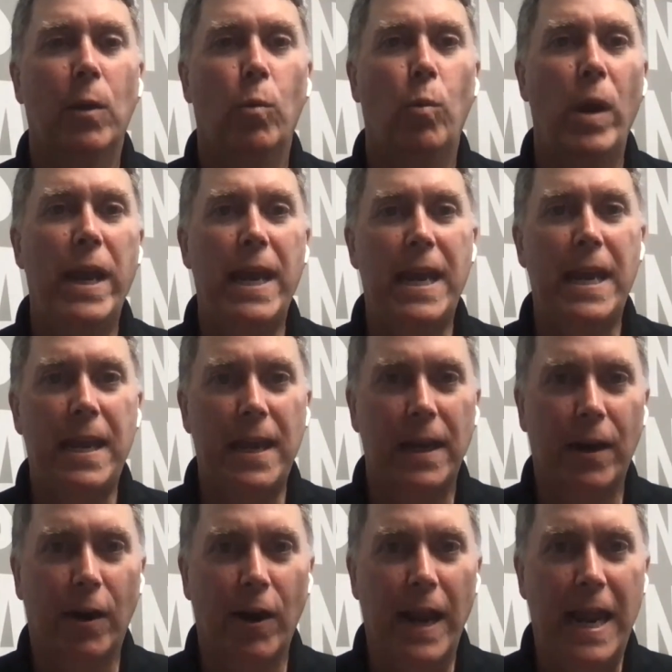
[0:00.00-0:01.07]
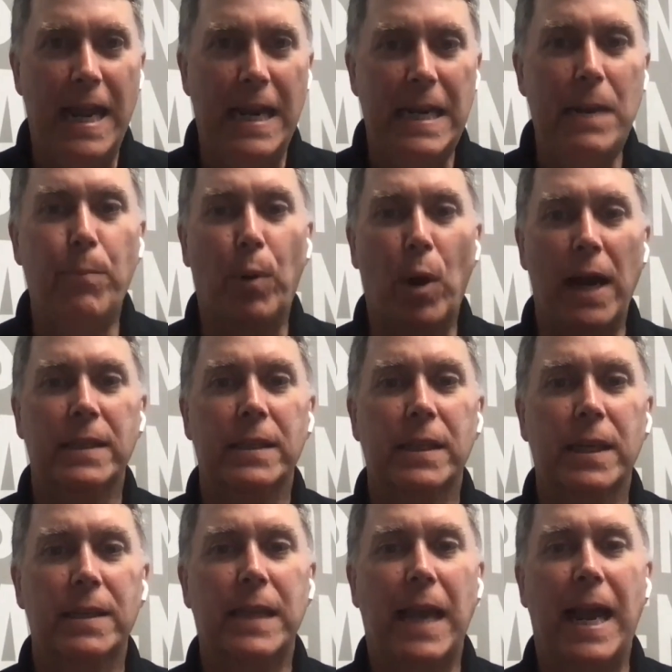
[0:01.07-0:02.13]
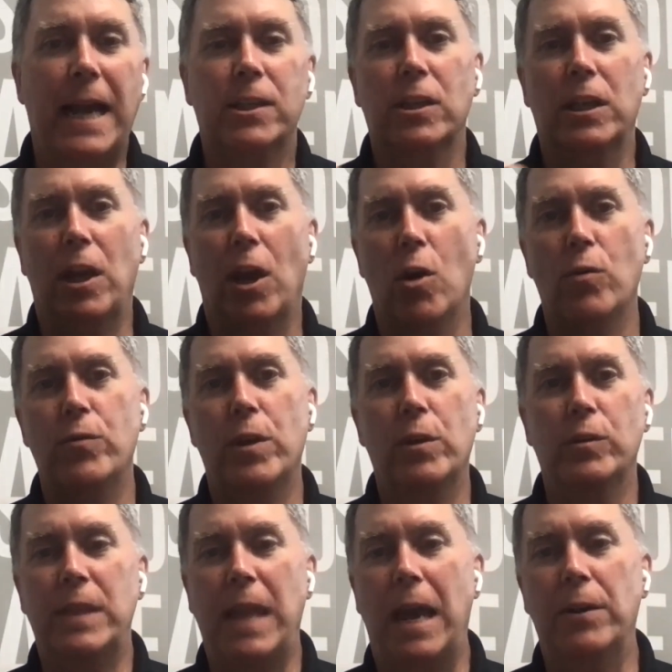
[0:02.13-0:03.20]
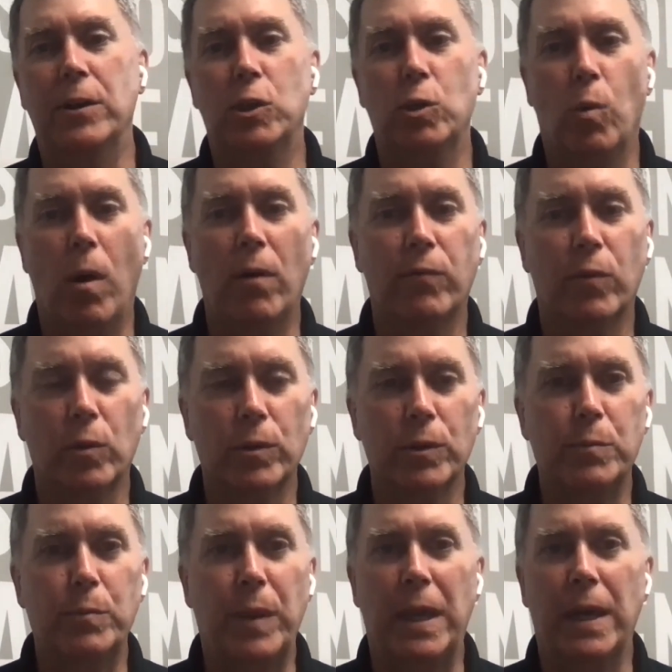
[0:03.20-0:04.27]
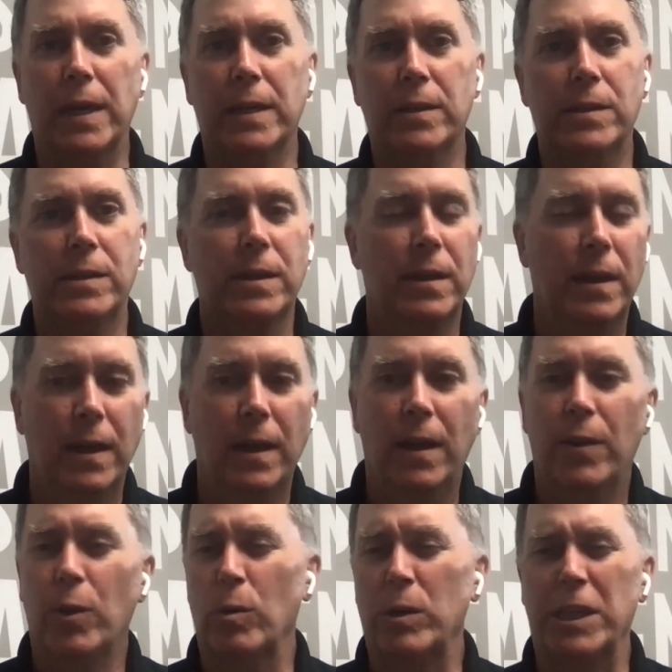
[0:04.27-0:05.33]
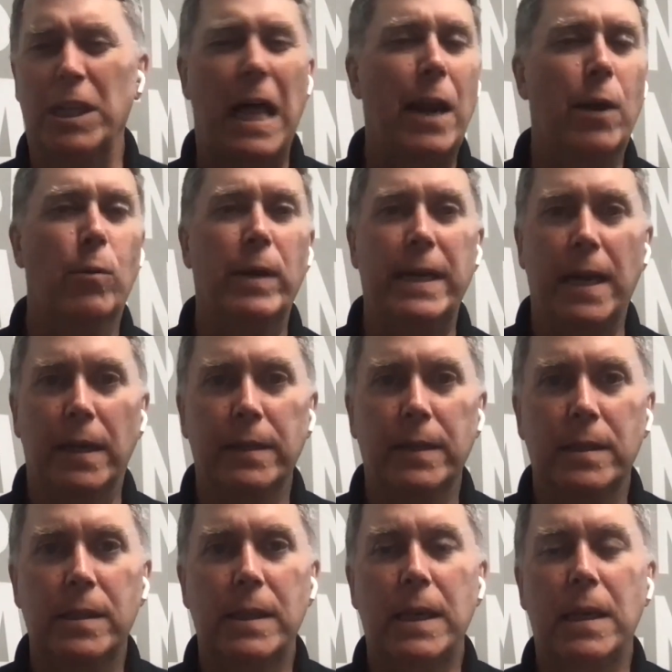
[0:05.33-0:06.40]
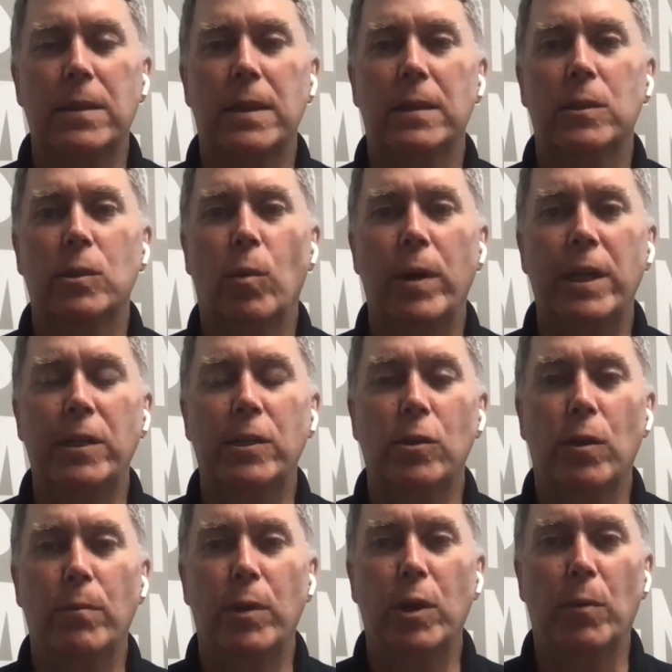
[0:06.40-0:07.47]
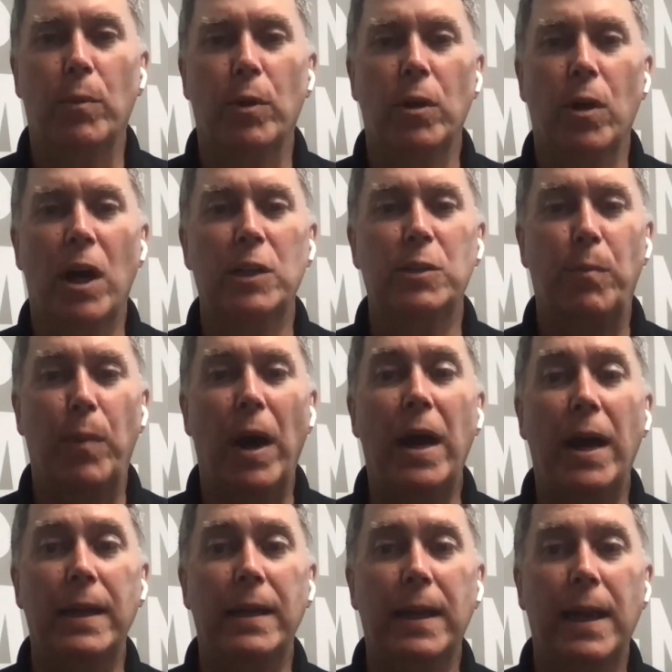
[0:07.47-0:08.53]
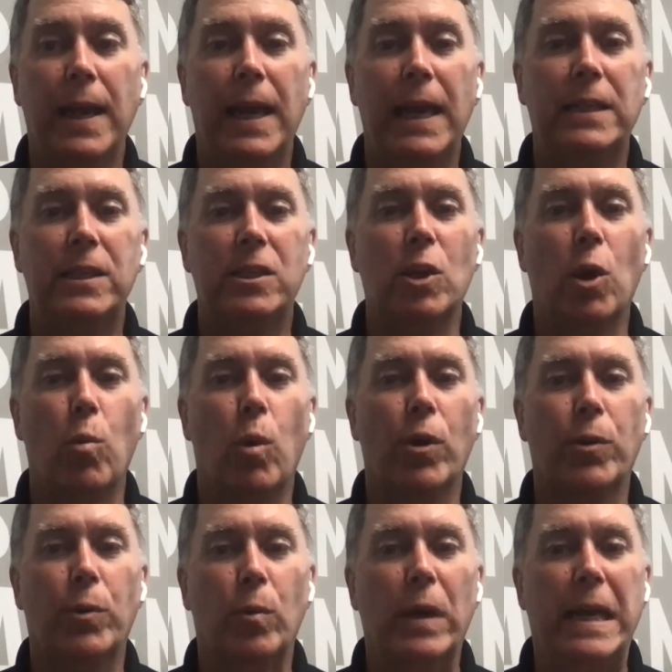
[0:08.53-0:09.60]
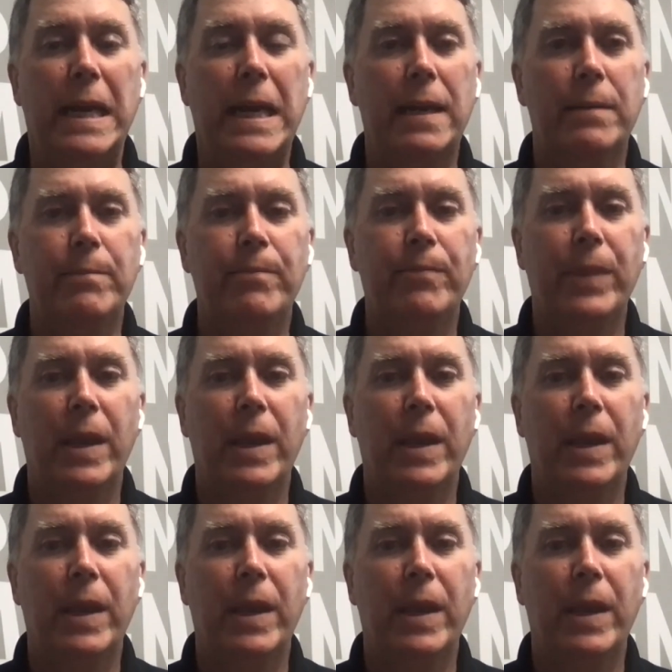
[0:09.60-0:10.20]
We, in our AD process, actually honed those down to 12 rules because there was a lot of redundancy in the 22 immutable laws, but it's still worth reading.